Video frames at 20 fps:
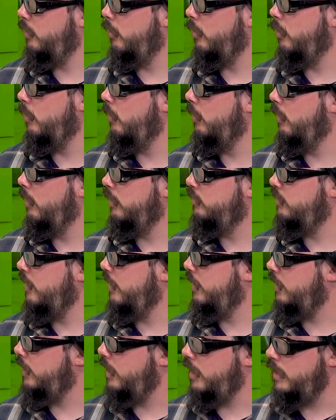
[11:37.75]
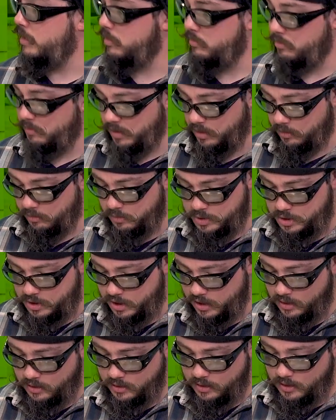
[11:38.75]
or a dedicated MIG
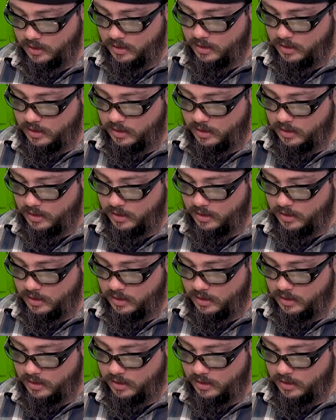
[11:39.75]
machine.